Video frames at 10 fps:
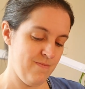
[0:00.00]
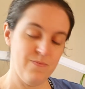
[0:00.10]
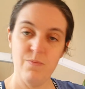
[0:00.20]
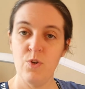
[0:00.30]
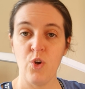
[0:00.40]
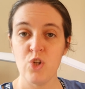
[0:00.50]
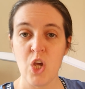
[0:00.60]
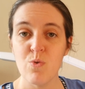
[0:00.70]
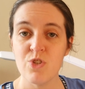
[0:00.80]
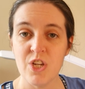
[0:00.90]
not
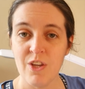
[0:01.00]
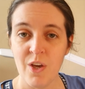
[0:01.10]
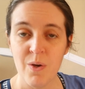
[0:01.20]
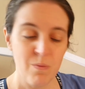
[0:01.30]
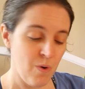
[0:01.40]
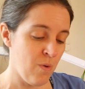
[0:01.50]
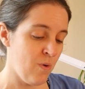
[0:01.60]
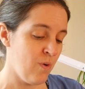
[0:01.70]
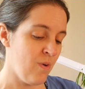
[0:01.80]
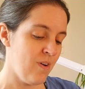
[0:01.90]
news to you
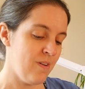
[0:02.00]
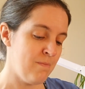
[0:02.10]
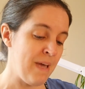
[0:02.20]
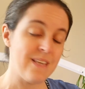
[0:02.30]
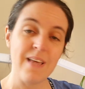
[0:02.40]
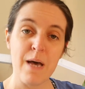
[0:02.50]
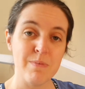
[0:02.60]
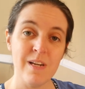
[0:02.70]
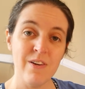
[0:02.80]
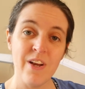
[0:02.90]
or makes
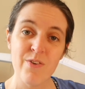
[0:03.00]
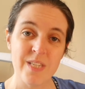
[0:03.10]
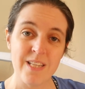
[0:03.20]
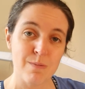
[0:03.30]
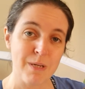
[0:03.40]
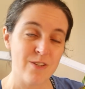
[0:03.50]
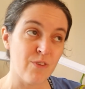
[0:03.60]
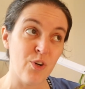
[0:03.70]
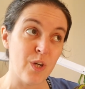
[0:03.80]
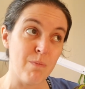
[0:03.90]
absolutely no sense because I've
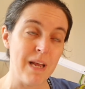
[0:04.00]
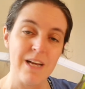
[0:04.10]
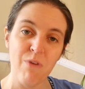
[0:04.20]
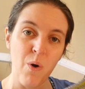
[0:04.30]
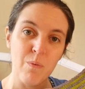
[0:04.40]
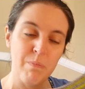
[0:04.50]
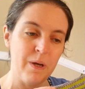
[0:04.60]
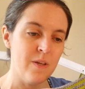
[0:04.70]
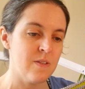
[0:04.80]
got it completely wrong. But